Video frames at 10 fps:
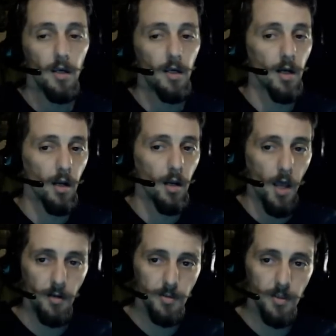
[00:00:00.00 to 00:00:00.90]
it
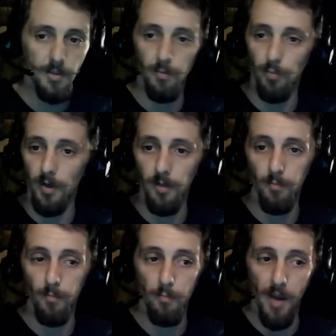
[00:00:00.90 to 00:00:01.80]
allows us to
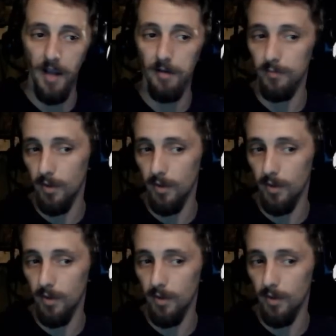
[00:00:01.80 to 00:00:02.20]
bring back